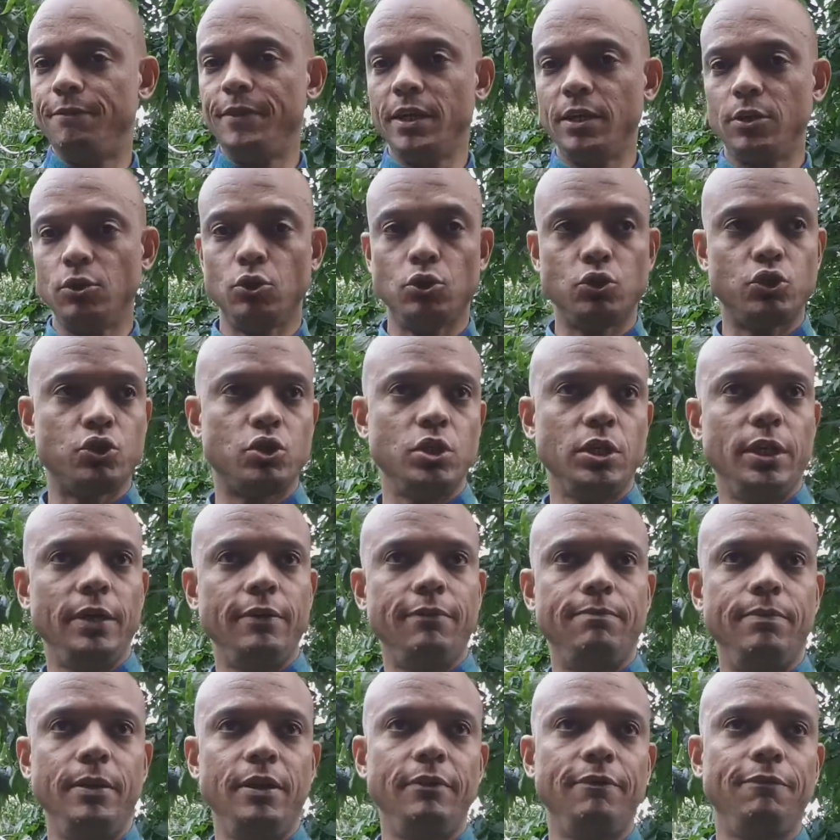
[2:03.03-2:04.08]
various
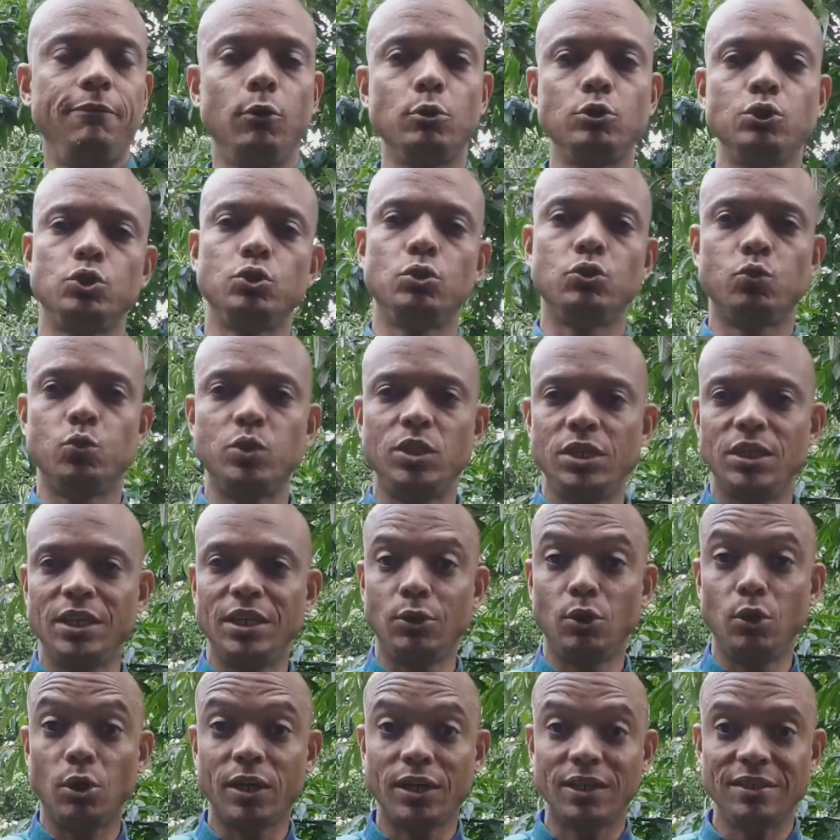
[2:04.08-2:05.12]
functions within
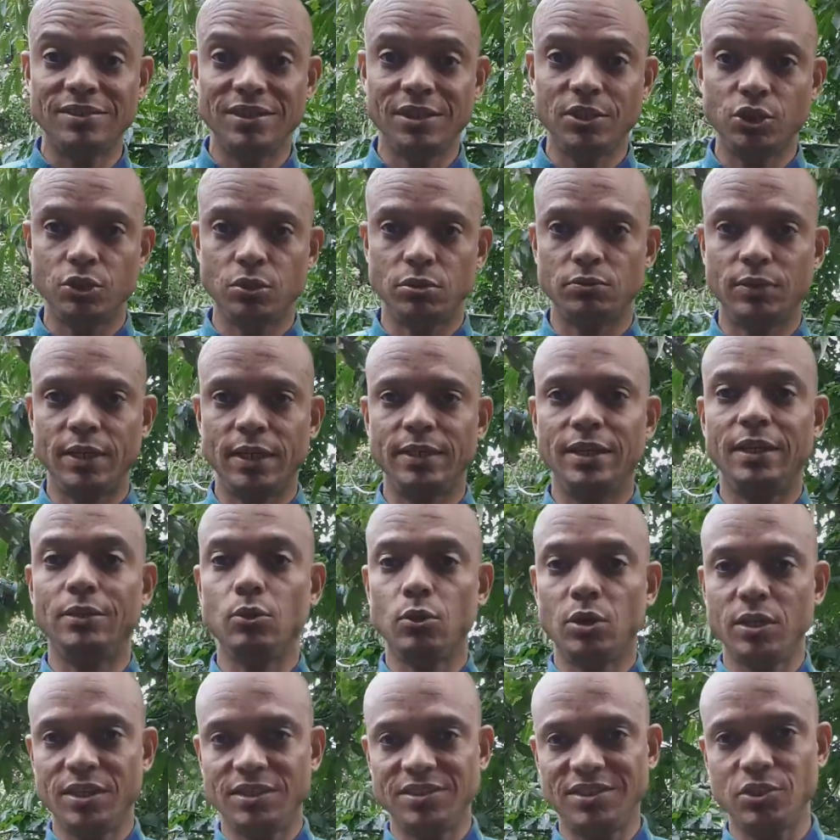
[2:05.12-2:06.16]
an organization, right? And
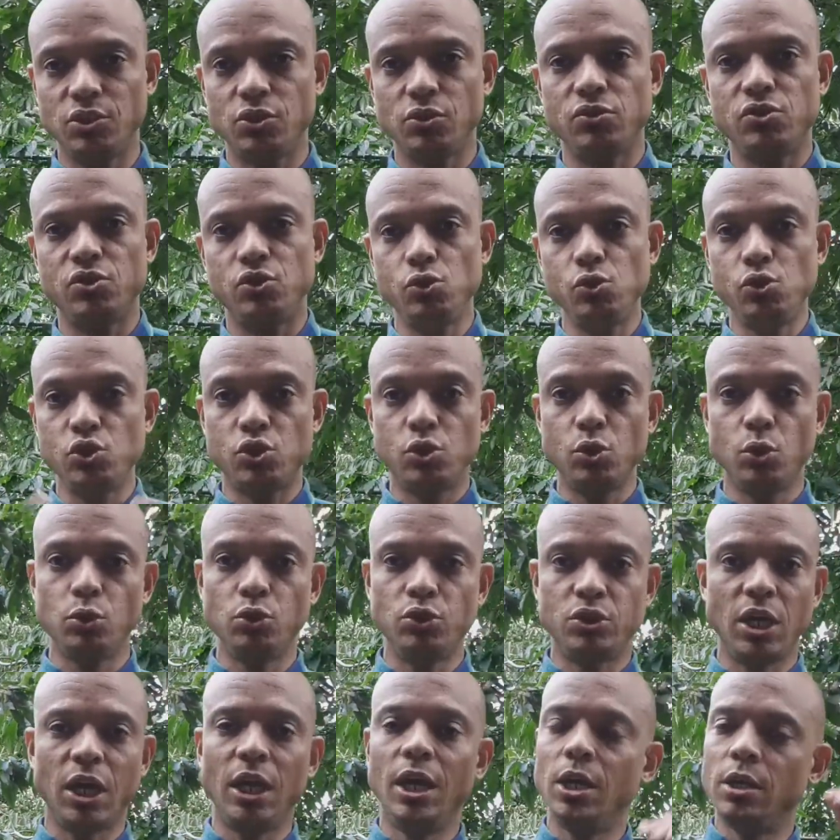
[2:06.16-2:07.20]
organizations use
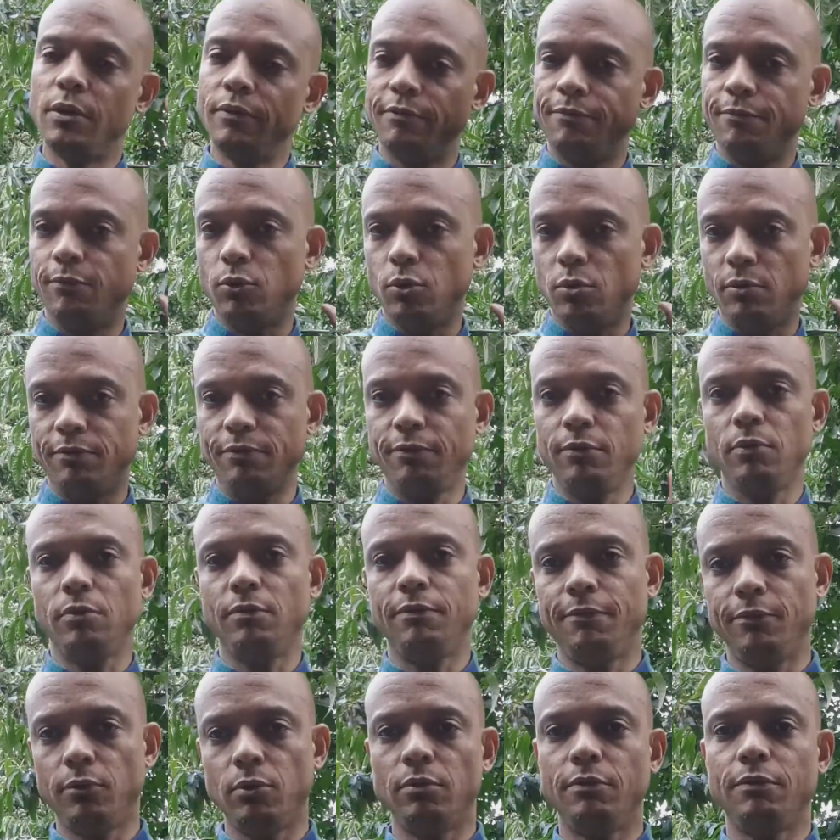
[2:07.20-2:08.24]
those for
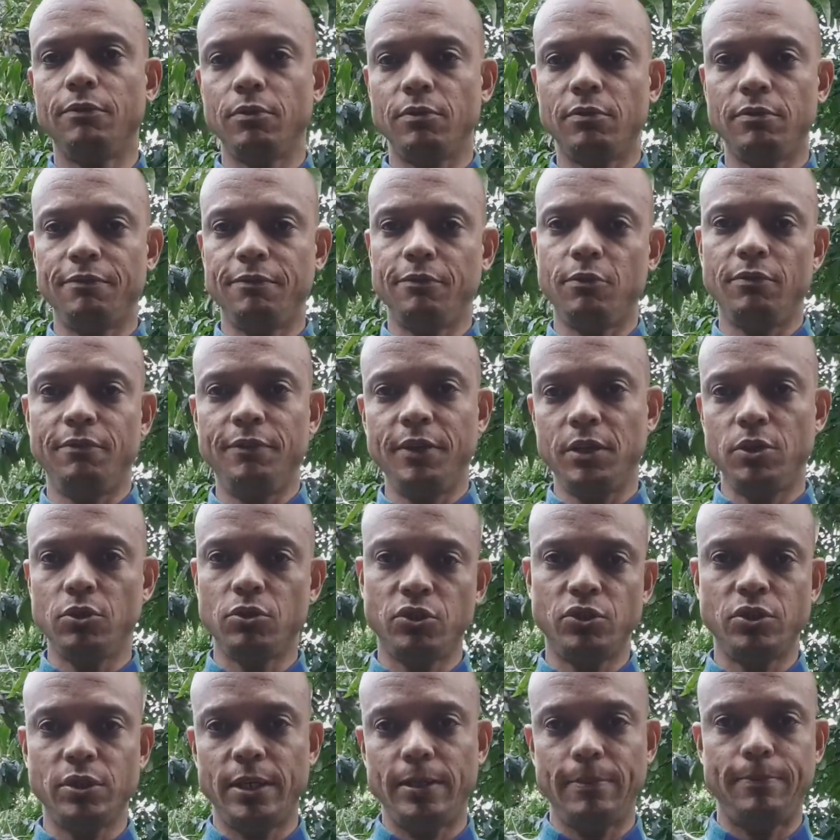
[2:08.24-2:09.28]

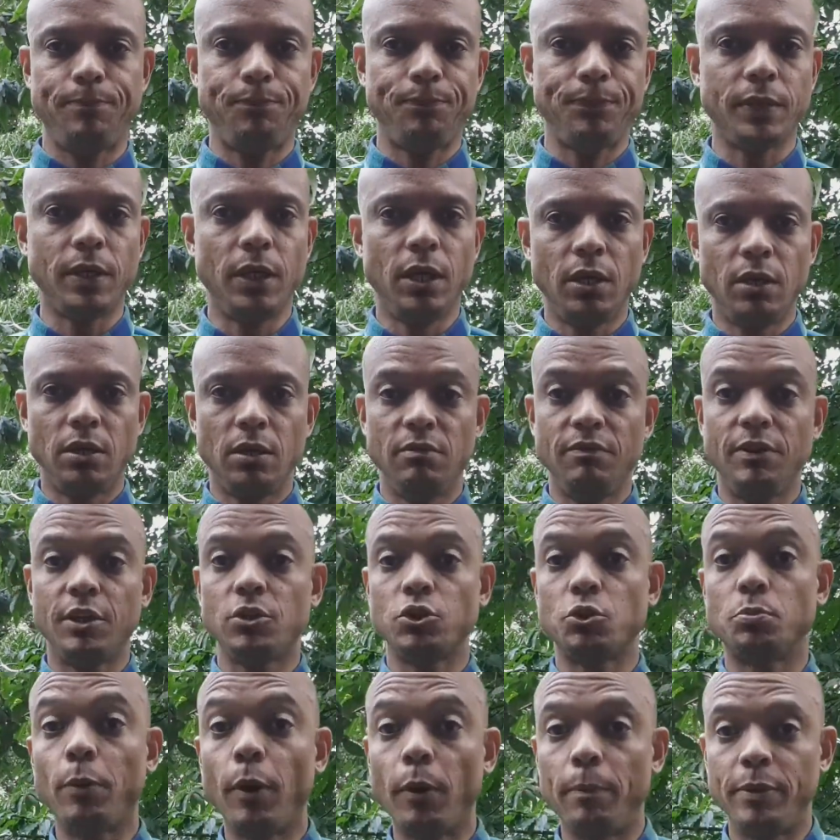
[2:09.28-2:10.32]
various
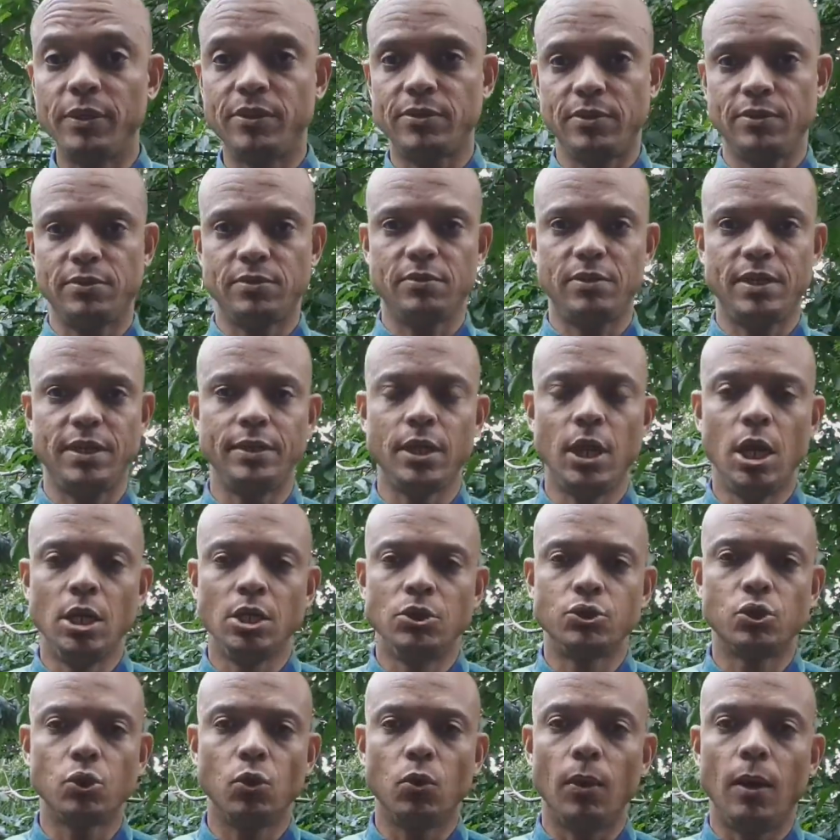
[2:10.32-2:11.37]
purposes, right?
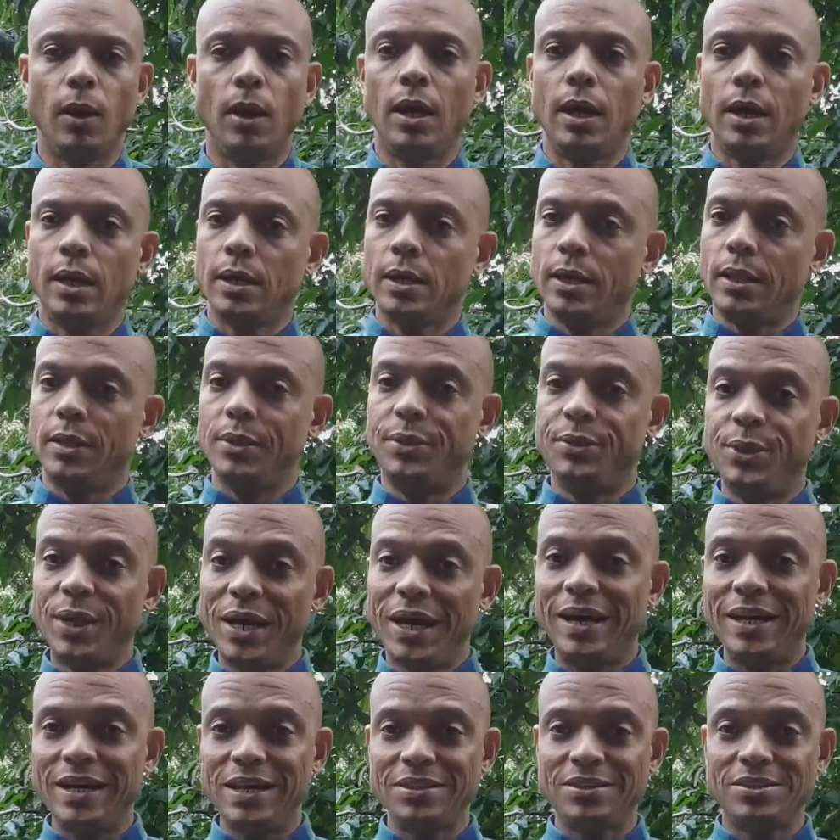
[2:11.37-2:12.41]
So
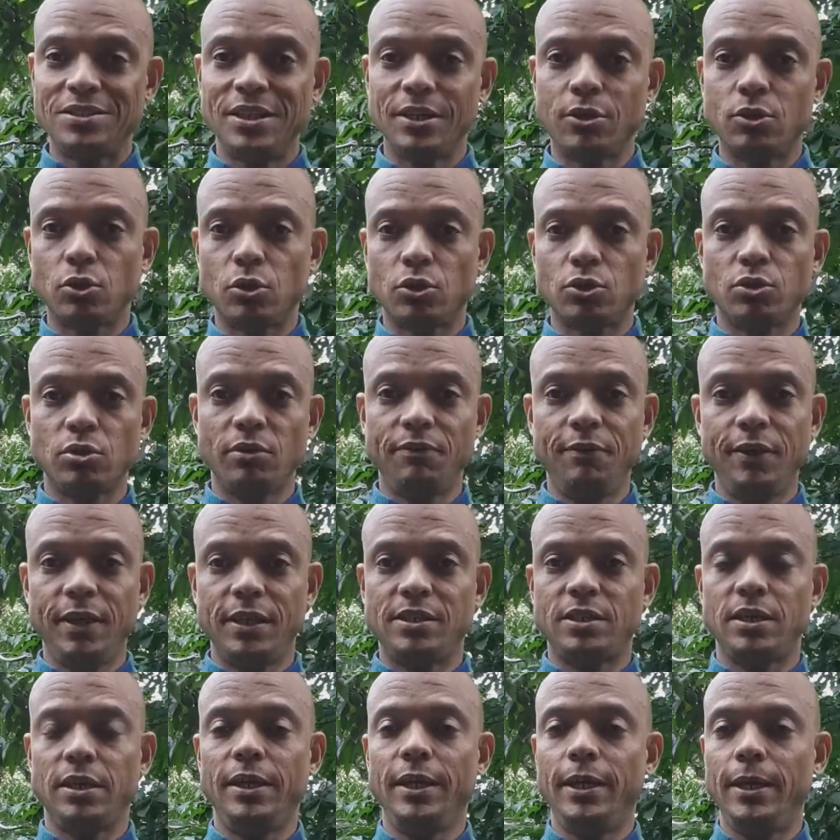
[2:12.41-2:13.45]
that is the crux of
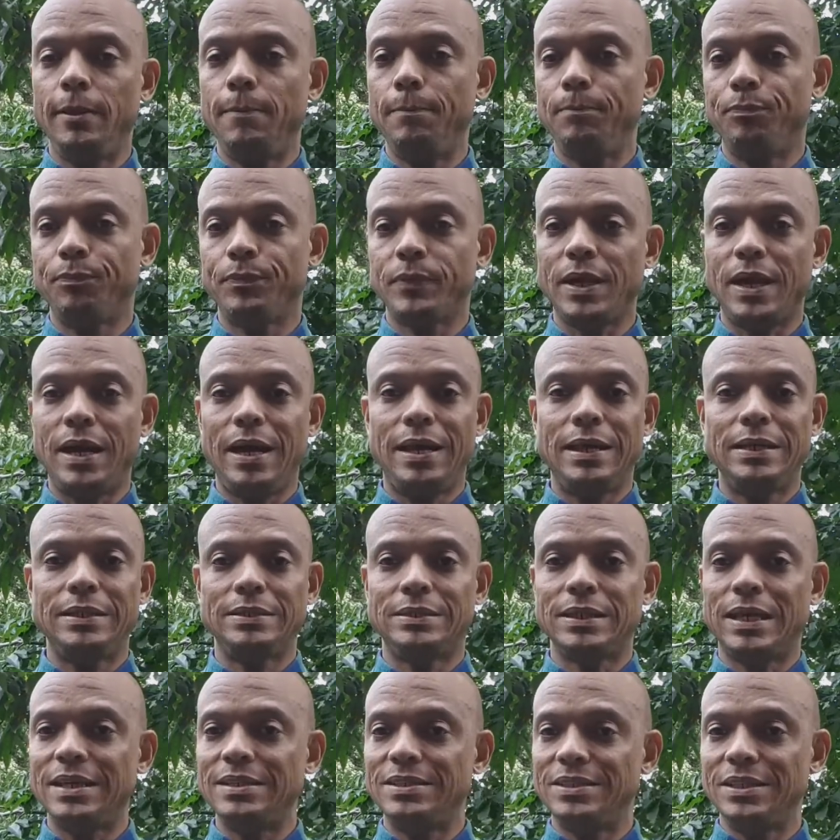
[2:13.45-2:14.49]
it. And
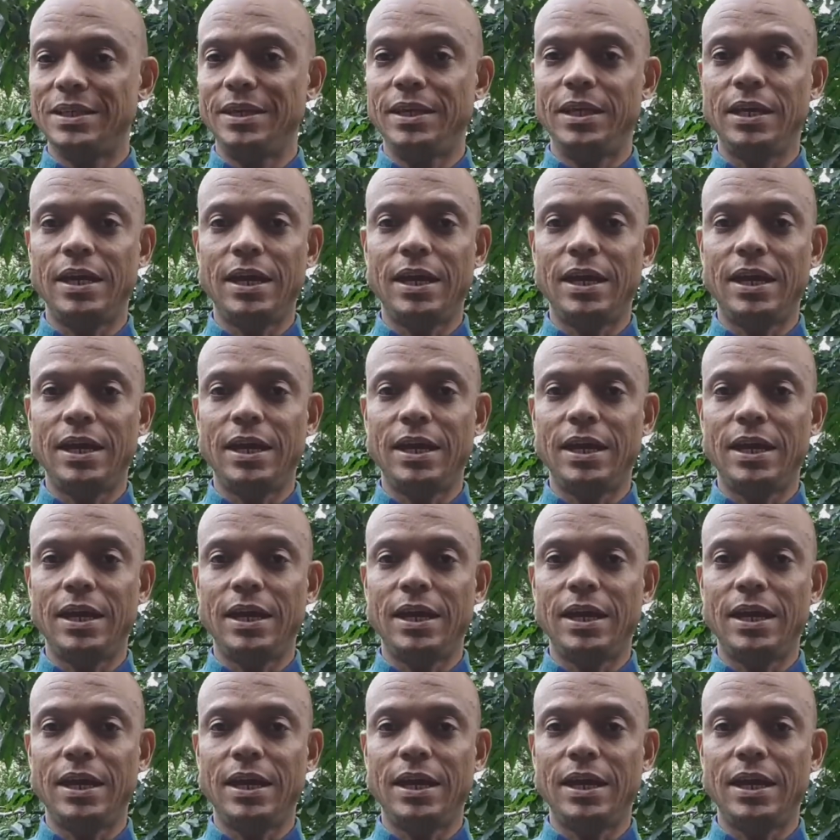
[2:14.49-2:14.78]
as